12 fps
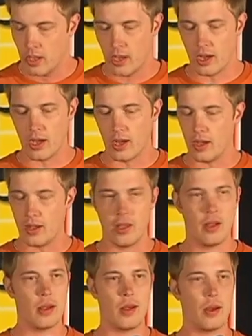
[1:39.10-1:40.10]

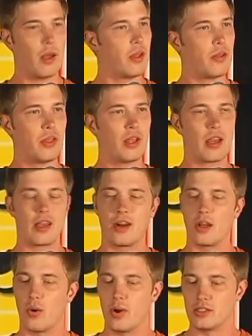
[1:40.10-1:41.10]
I think I
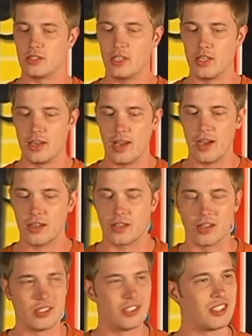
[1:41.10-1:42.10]
gotta go in and see a
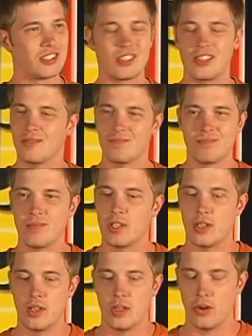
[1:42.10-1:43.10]
doctor. It's just,
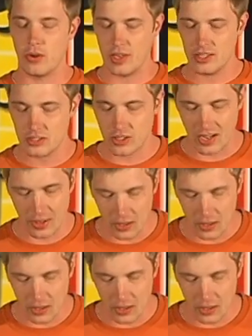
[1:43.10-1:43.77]
yesterday I